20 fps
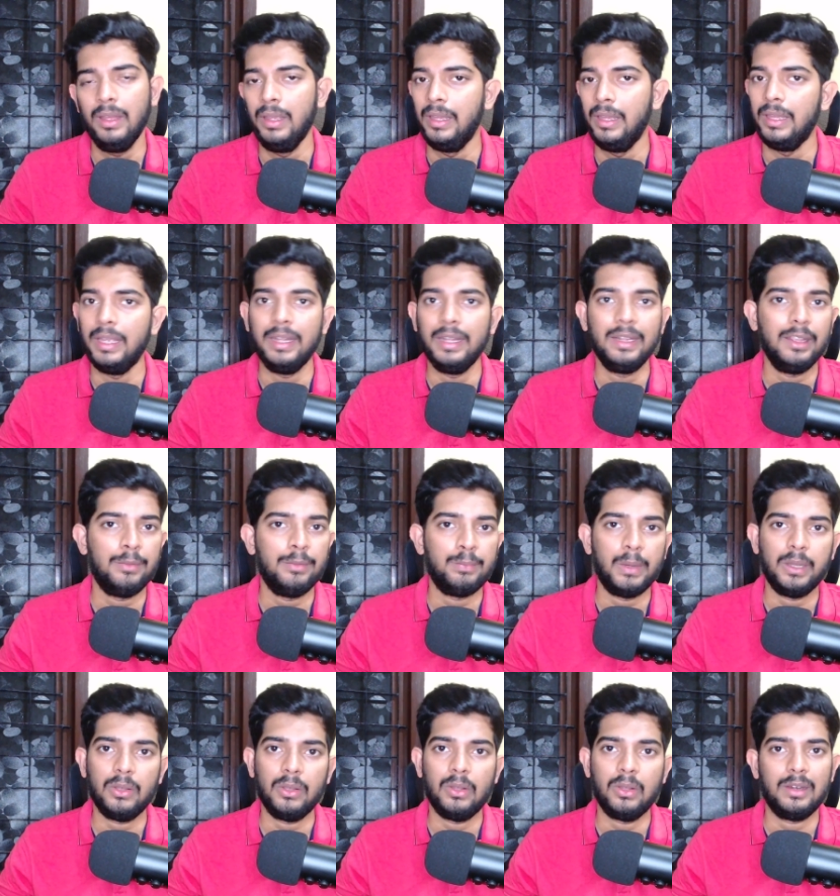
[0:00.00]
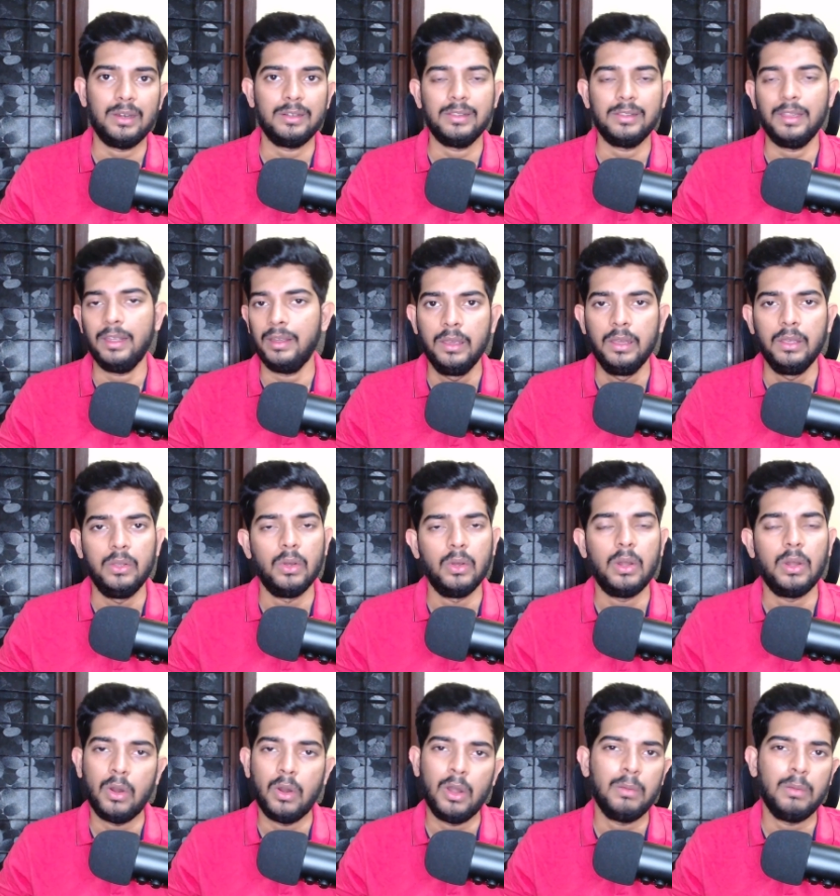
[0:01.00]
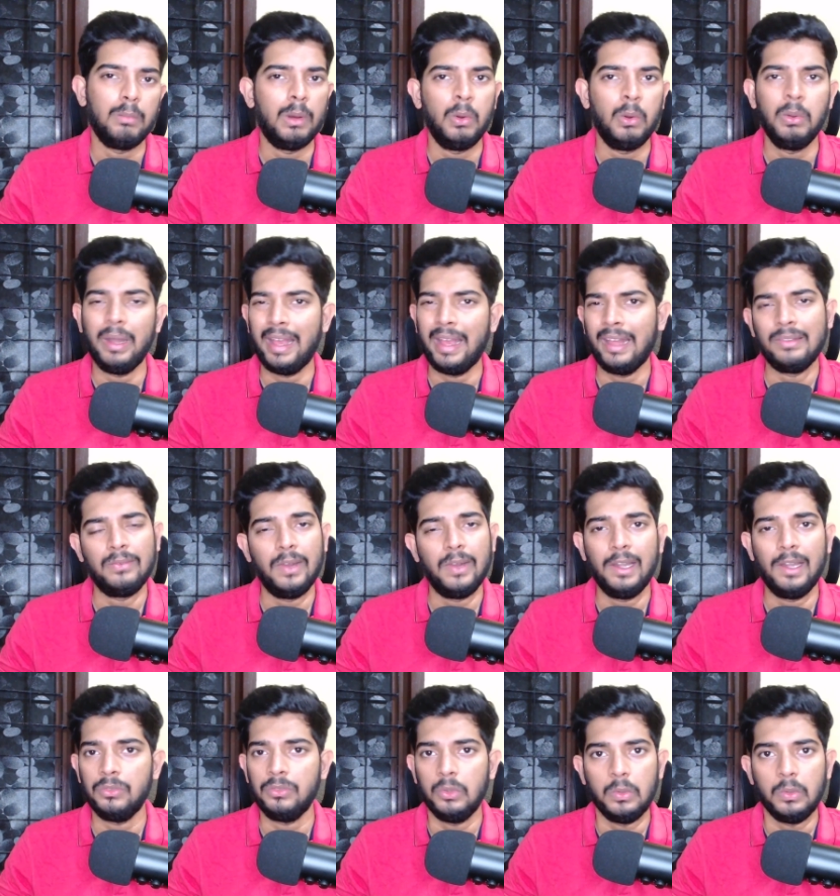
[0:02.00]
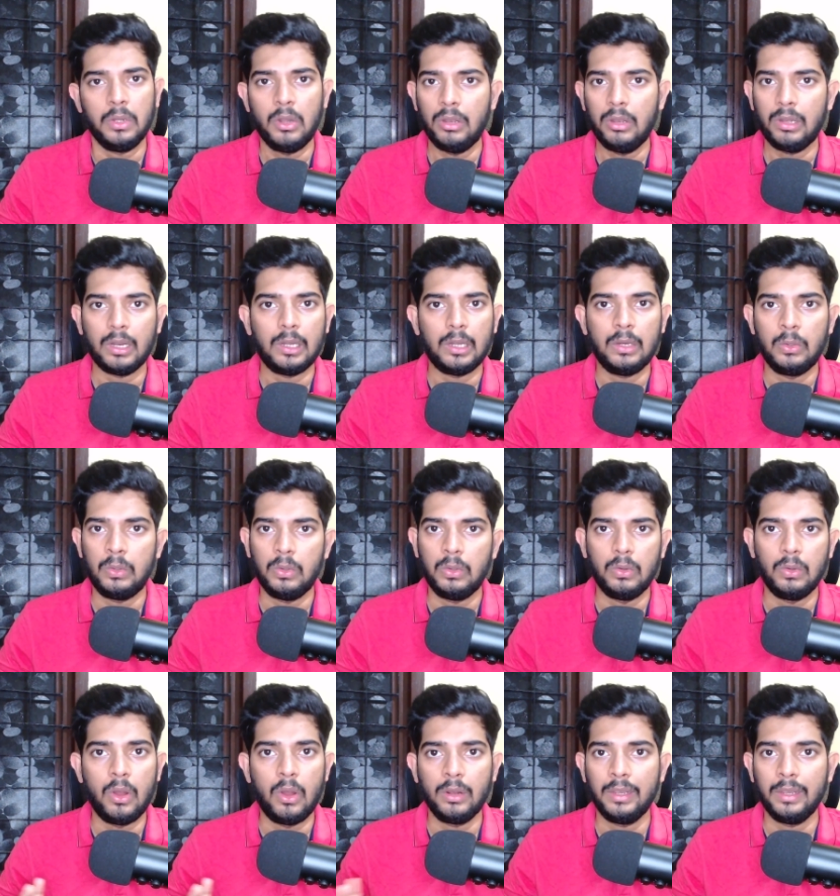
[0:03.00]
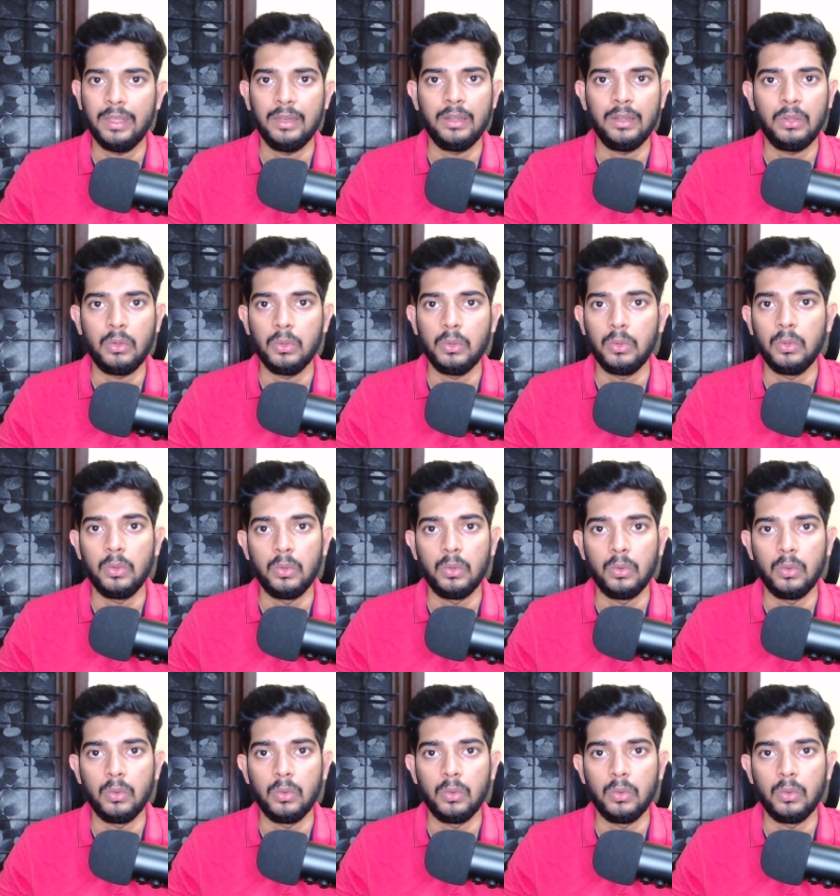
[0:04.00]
In this particular thing, you are not bound, as well as you are not allowed to log in to